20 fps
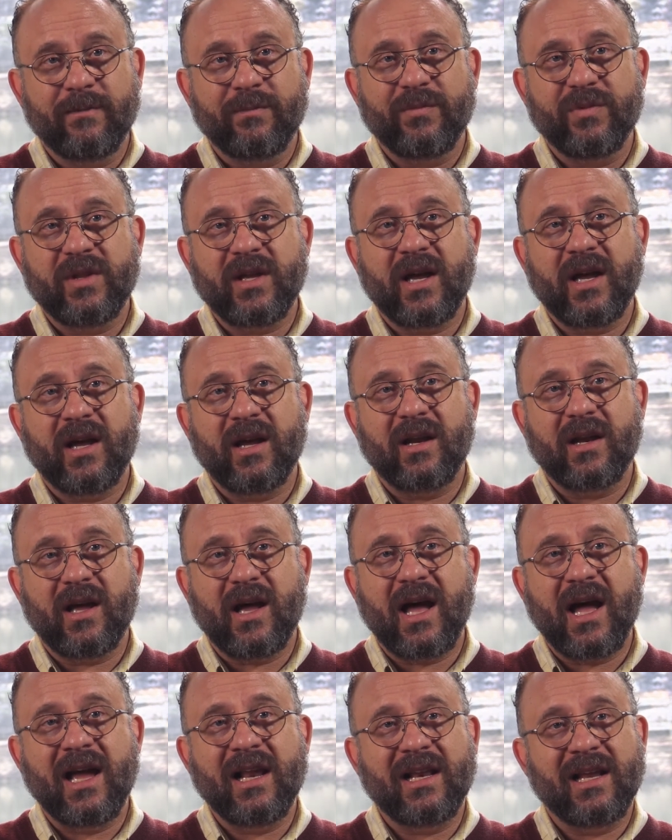that
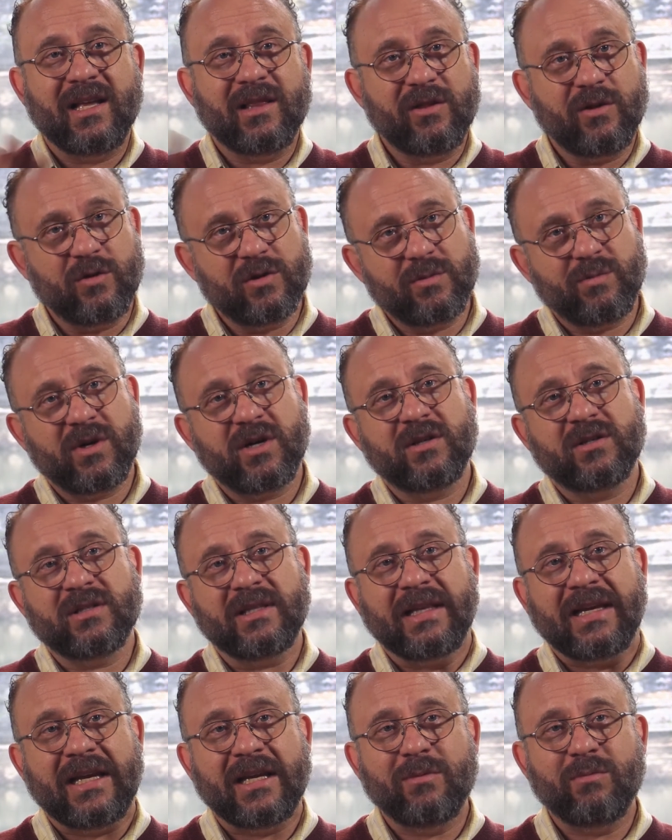I let those parts
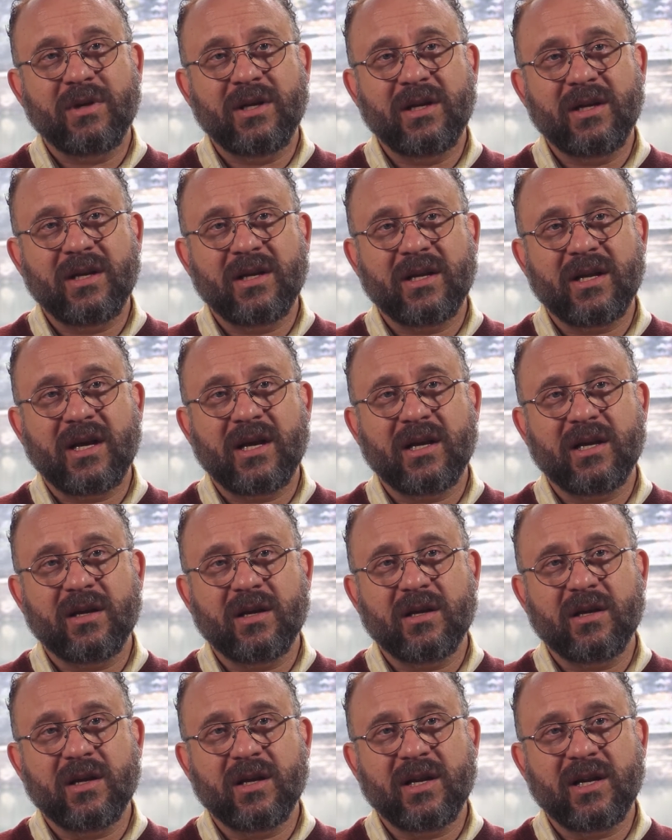lead me, and
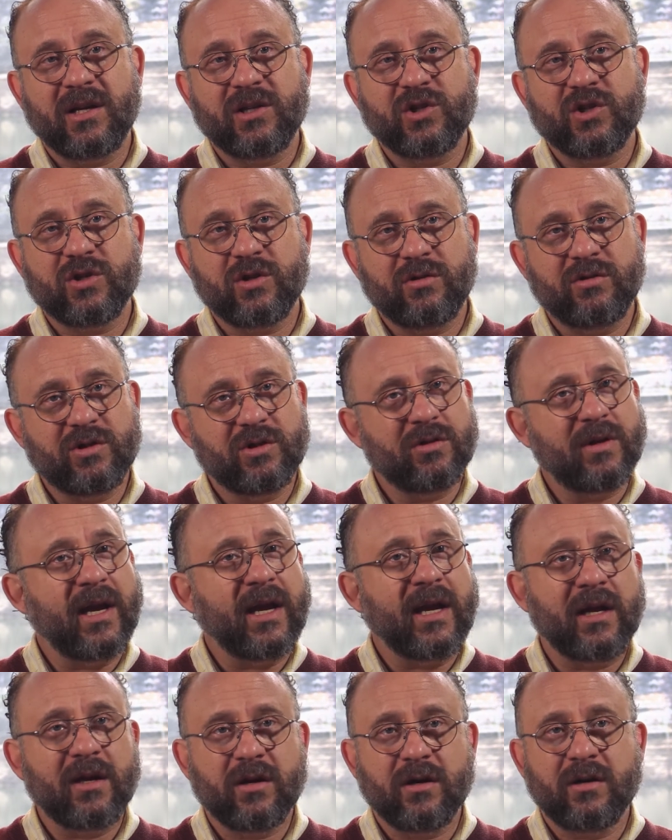I showed you
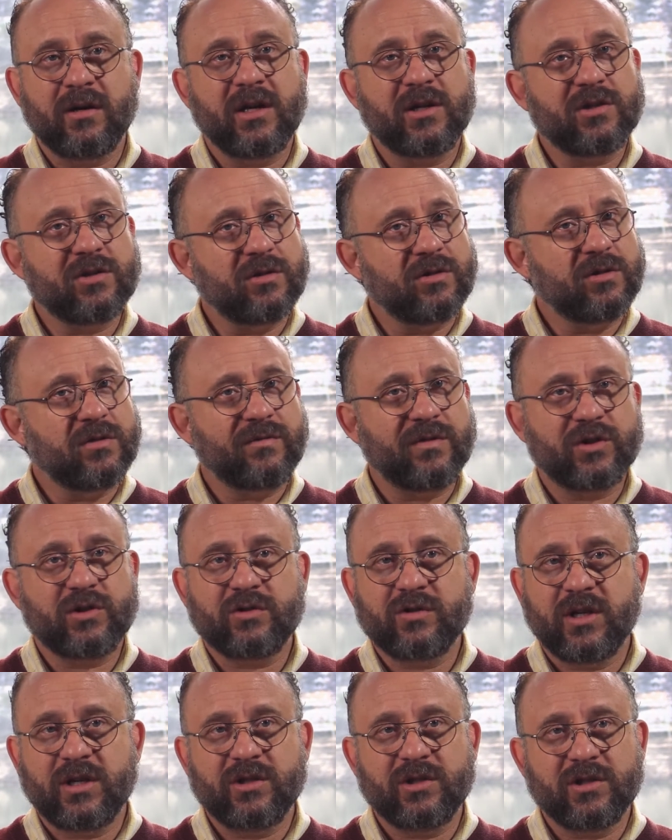anger and I showed you
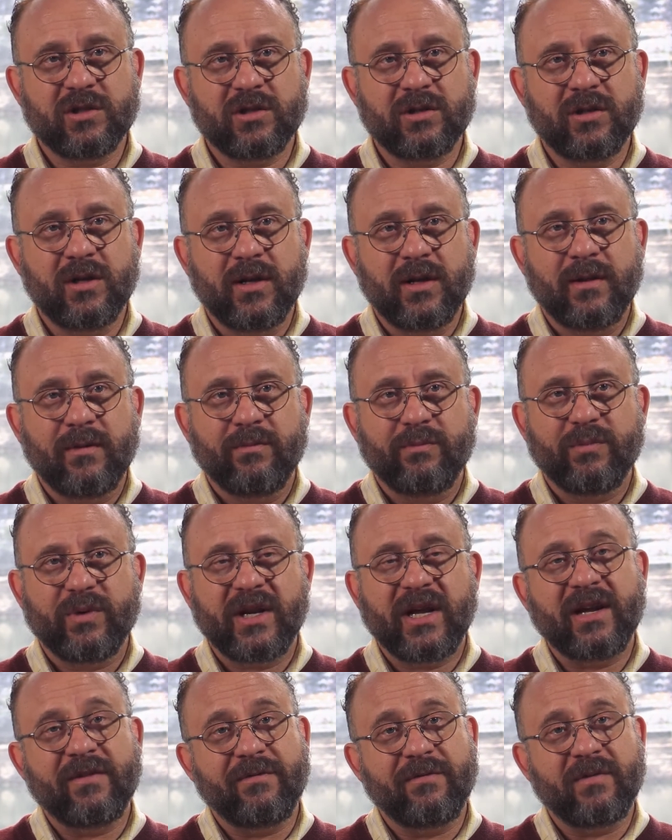frustration, but
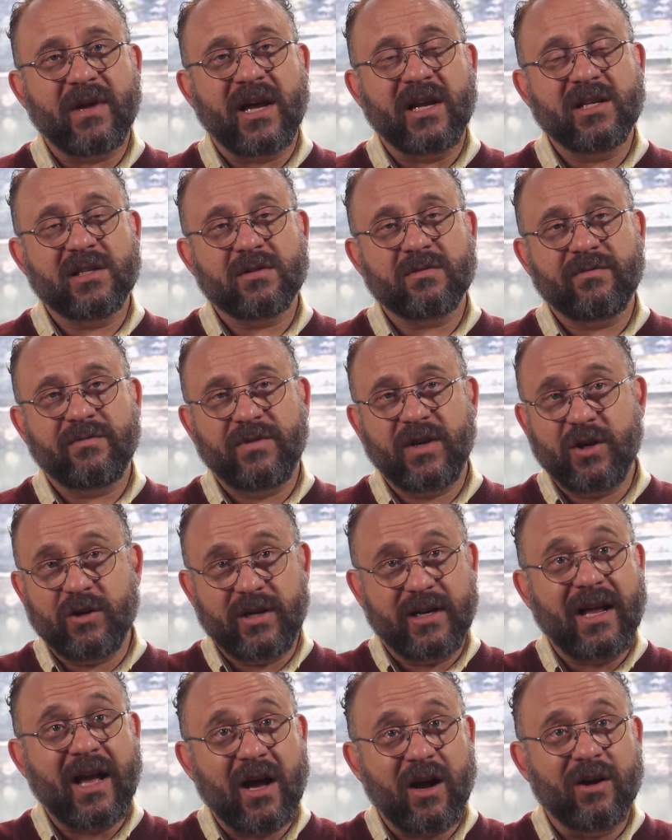I just figured
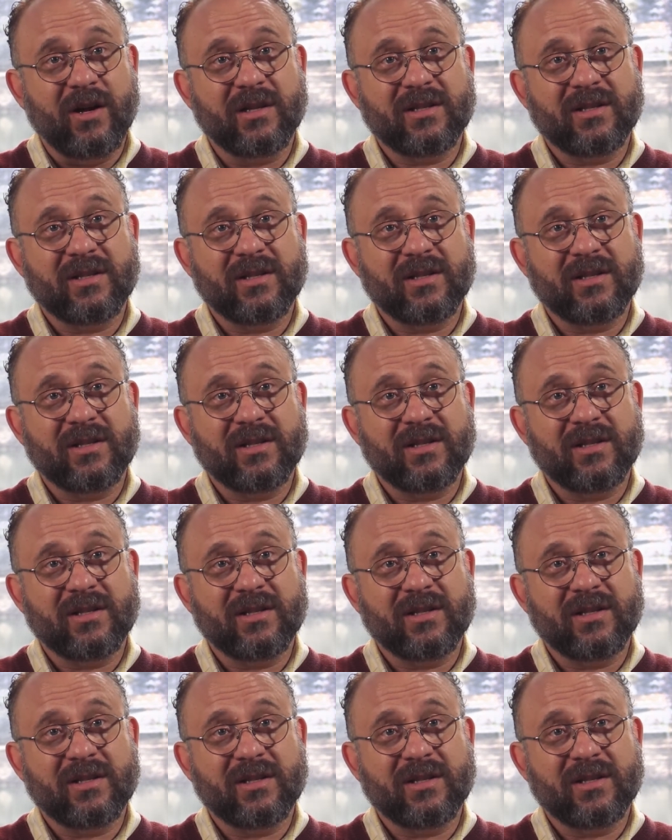it out.